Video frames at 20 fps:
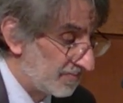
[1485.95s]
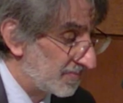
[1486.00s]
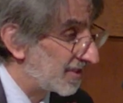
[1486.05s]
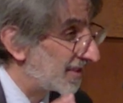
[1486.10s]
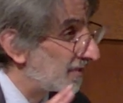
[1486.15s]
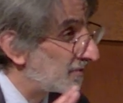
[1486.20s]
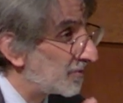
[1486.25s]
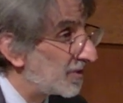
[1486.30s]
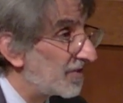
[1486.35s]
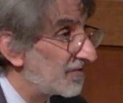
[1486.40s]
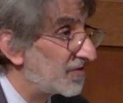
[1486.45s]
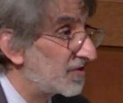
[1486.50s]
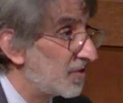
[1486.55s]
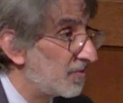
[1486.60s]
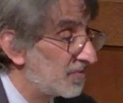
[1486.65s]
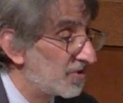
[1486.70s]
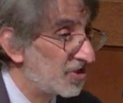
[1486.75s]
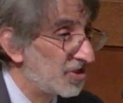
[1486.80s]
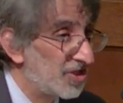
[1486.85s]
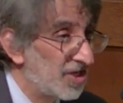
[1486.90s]
But I only have so
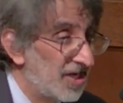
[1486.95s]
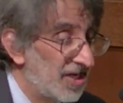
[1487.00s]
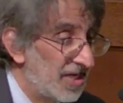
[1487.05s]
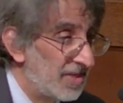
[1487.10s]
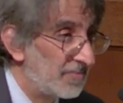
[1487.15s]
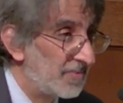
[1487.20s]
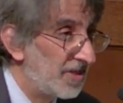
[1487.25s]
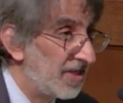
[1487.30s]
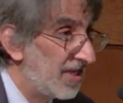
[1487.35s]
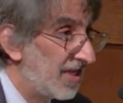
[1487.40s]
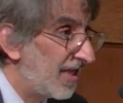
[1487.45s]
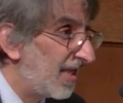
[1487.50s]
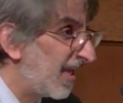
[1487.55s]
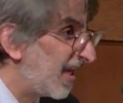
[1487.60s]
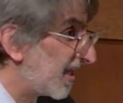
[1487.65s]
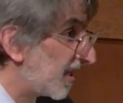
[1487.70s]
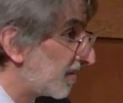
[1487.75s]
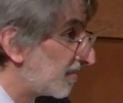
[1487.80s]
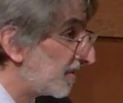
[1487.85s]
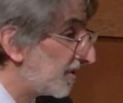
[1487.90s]
much time,
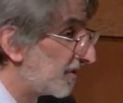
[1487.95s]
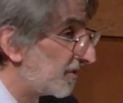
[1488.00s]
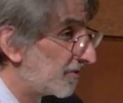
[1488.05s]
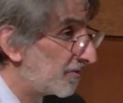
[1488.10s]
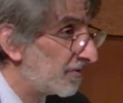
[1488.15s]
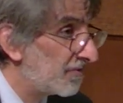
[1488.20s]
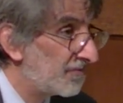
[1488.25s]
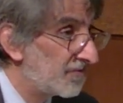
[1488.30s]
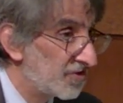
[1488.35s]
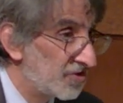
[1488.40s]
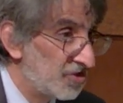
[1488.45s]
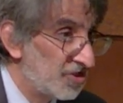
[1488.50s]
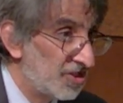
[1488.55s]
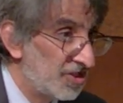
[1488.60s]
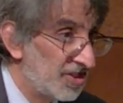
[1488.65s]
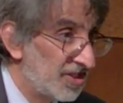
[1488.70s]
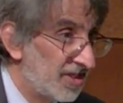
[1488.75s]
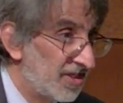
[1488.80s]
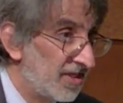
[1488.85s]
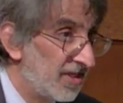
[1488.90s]
and I'm here in
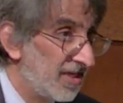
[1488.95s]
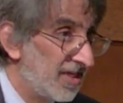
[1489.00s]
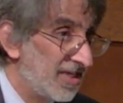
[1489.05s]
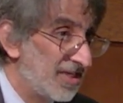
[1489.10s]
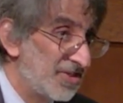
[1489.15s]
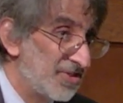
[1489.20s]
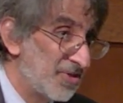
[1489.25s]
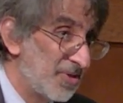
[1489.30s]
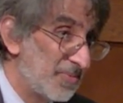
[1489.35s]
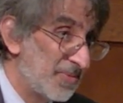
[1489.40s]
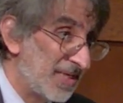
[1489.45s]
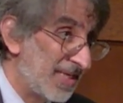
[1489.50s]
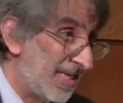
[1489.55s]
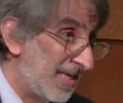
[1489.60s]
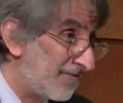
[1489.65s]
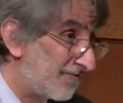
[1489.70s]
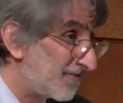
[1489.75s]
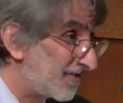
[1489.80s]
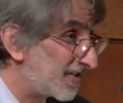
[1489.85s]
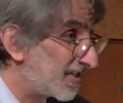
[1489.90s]
Virginia, so I'm going to
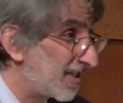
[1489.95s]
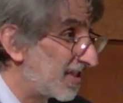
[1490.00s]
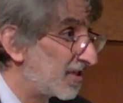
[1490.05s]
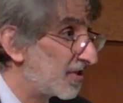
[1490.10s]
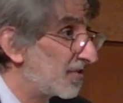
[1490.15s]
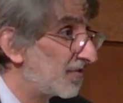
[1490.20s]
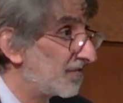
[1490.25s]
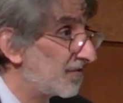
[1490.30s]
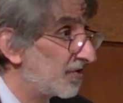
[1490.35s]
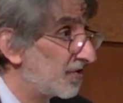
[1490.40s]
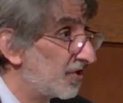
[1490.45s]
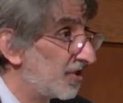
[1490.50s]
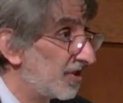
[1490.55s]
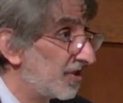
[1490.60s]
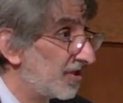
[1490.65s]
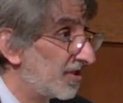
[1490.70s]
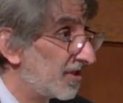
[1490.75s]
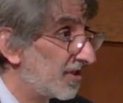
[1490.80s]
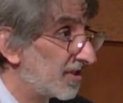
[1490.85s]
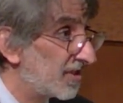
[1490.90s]
emphasize the
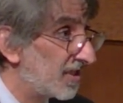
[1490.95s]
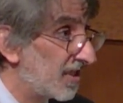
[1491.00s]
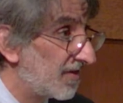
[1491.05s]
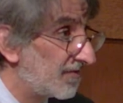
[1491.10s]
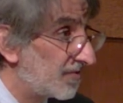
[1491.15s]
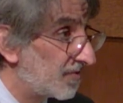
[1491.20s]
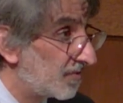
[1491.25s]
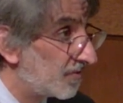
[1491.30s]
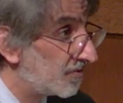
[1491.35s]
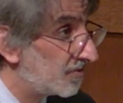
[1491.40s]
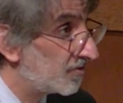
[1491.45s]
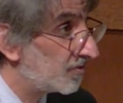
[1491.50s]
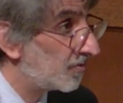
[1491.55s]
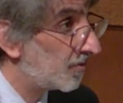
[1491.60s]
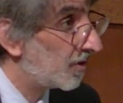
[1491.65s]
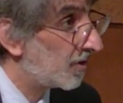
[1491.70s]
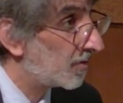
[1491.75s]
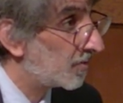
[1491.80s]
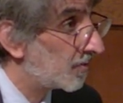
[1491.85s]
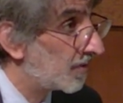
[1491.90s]
Virginians. And I've told you
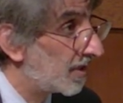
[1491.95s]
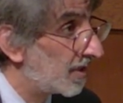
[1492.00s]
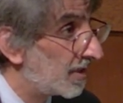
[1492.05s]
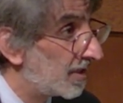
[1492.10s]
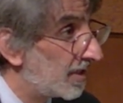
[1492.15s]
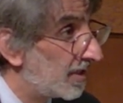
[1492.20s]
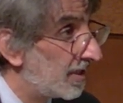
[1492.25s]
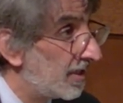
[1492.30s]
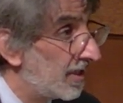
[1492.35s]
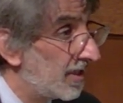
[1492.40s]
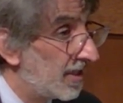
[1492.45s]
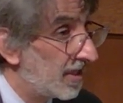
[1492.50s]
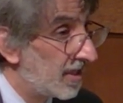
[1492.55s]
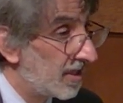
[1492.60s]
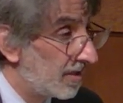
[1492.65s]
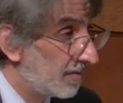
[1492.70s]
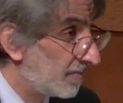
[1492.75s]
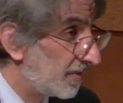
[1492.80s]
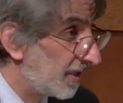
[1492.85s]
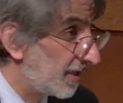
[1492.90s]
already
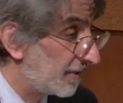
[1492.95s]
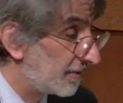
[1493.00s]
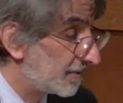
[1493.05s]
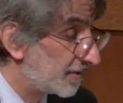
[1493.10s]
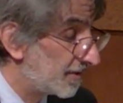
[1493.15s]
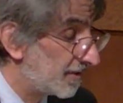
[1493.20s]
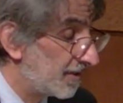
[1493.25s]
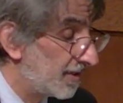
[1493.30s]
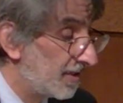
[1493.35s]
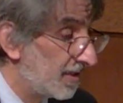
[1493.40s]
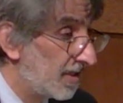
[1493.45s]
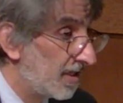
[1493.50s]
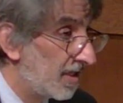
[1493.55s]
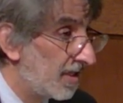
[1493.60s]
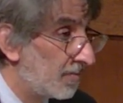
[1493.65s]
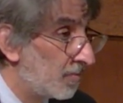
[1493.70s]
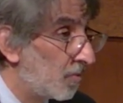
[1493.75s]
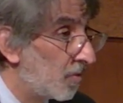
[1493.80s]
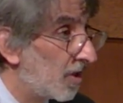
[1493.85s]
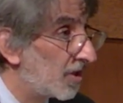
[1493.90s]
about
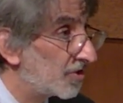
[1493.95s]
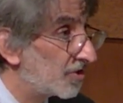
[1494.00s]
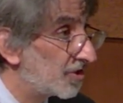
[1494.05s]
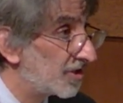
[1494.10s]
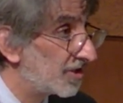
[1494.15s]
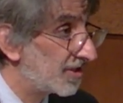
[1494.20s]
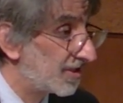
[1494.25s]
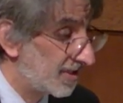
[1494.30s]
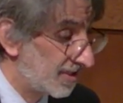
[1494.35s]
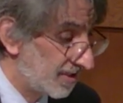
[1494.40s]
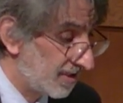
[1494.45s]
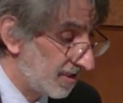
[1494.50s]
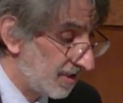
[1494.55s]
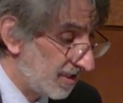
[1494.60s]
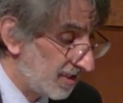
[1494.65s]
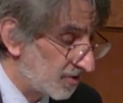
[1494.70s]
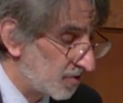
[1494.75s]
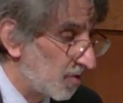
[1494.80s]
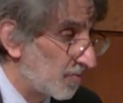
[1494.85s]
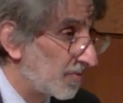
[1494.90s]
um, Washington,
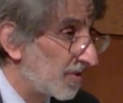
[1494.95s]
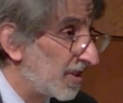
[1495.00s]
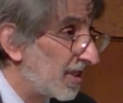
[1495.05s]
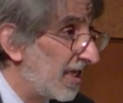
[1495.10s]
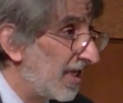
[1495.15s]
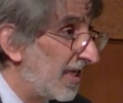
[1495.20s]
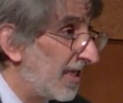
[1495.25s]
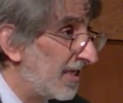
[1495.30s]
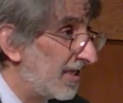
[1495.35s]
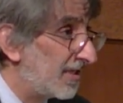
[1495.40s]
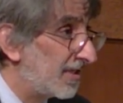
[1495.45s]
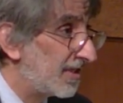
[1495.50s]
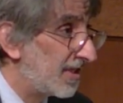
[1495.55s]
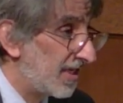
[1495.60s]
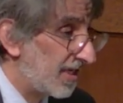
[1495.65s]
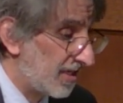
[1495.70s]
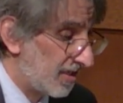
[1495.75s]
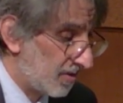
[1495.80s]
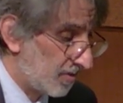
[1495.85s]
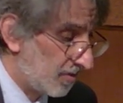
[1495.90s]
so I'm going to end
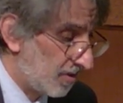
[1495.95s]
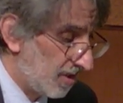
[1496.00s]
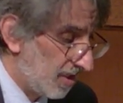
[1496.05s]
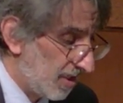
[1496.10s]
now.